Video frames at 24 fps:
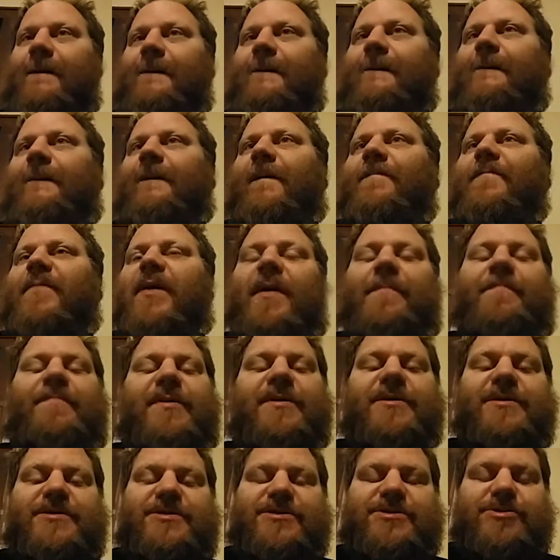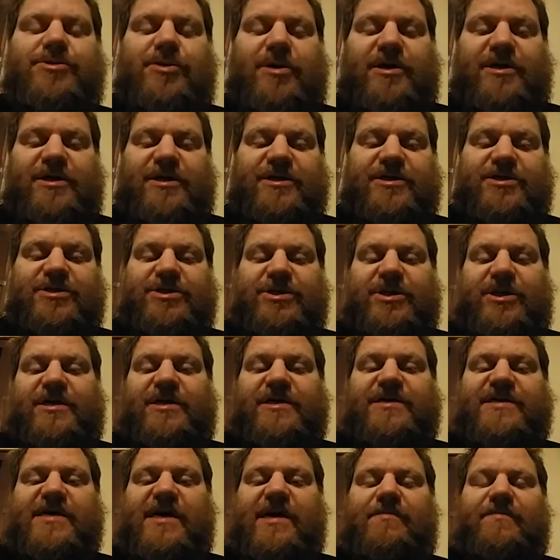Administrating shit,
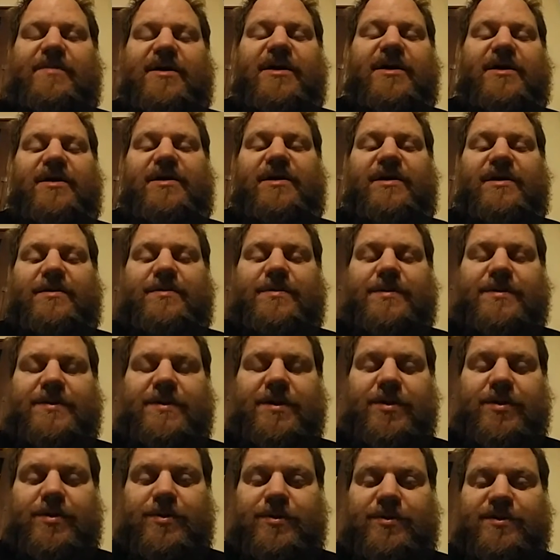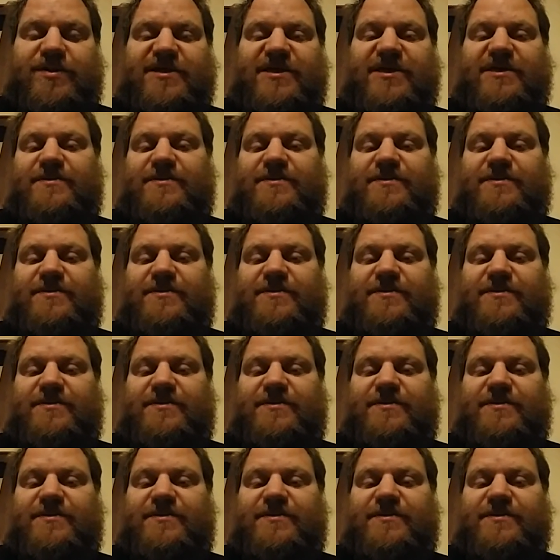contaminating foods,